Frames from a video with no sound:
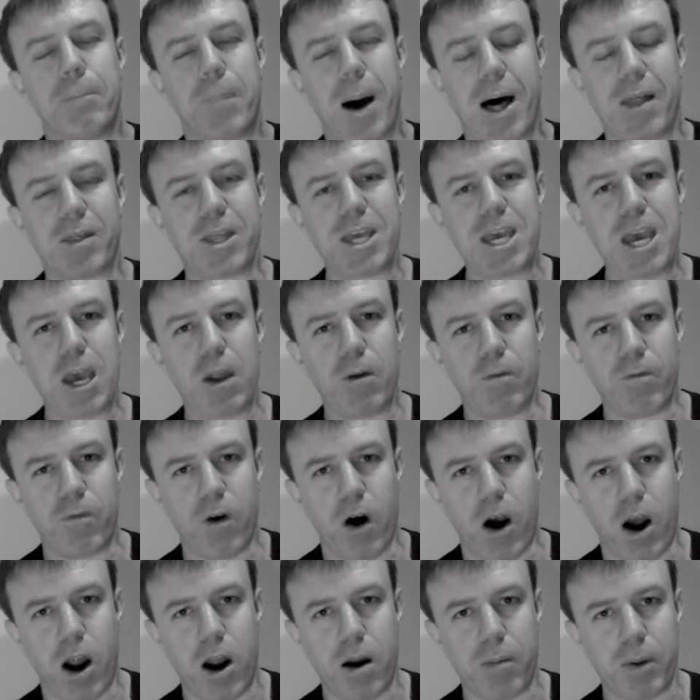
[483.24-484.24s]
but the
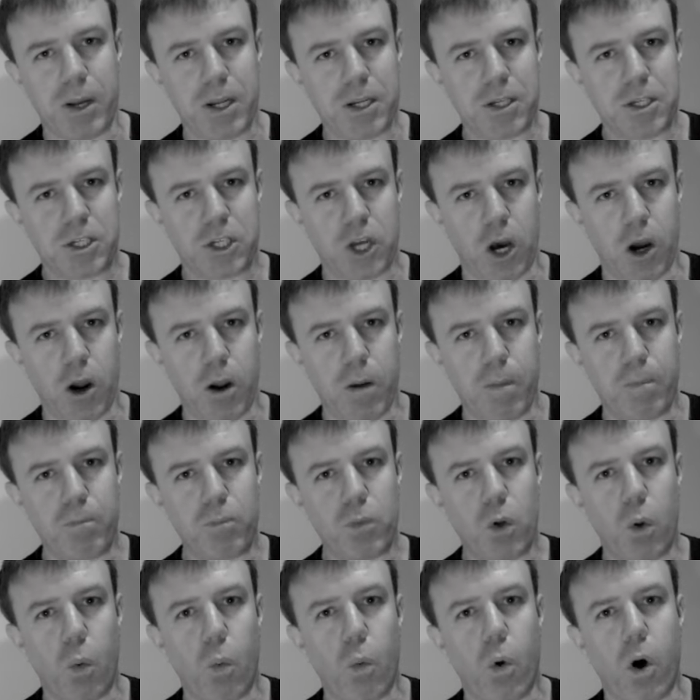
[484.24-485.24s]
environment so
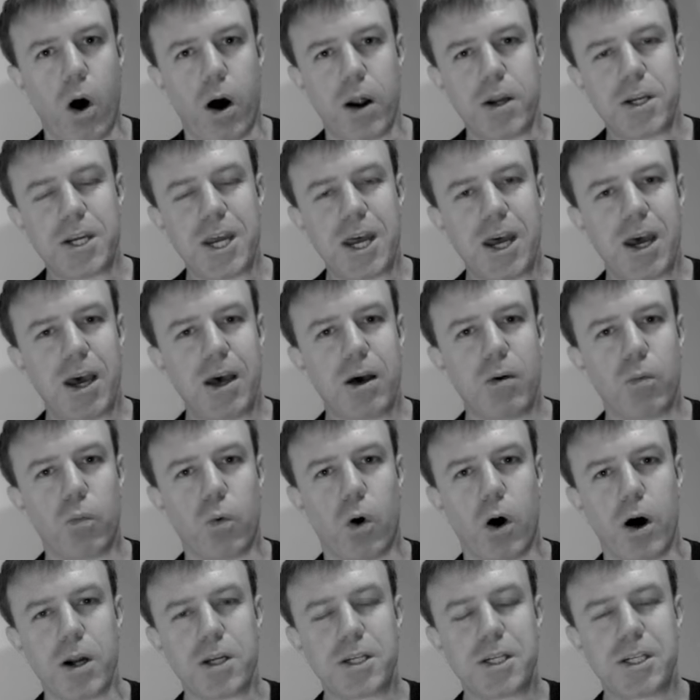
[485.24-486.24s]
what
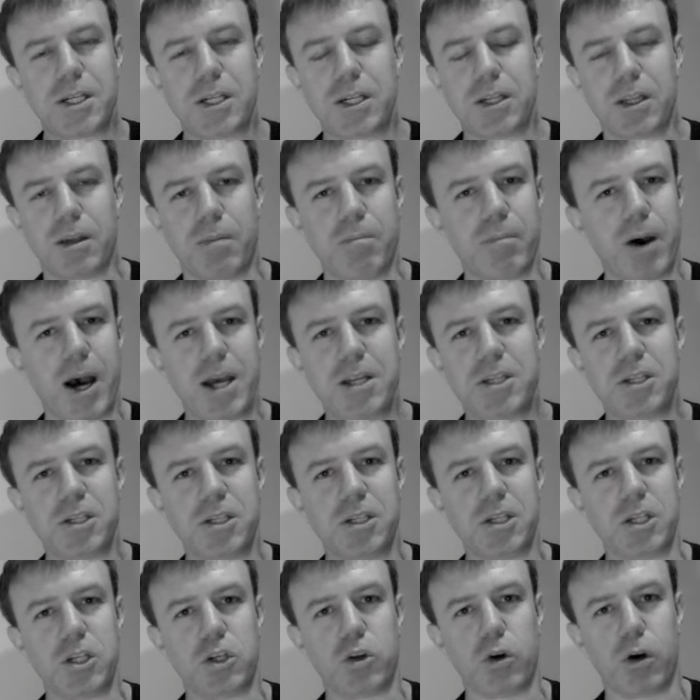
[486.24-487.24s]
what the
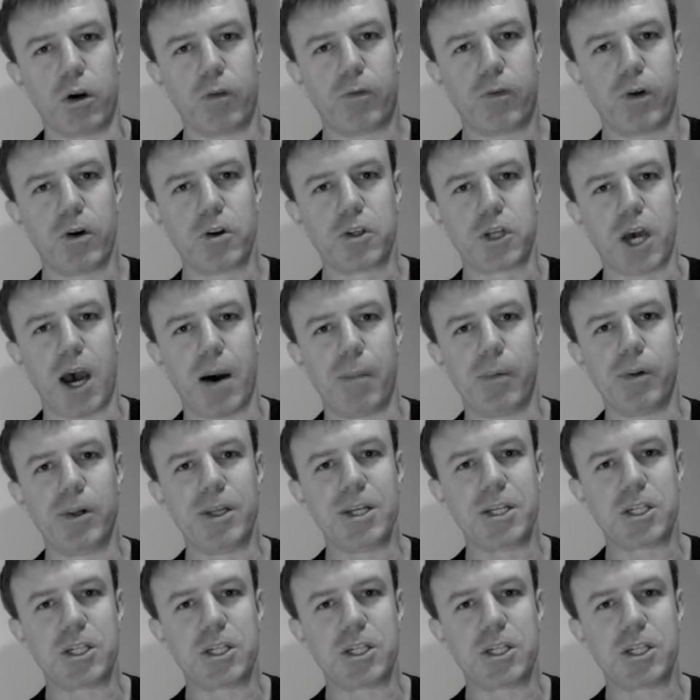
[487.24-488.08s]
masons are doing for example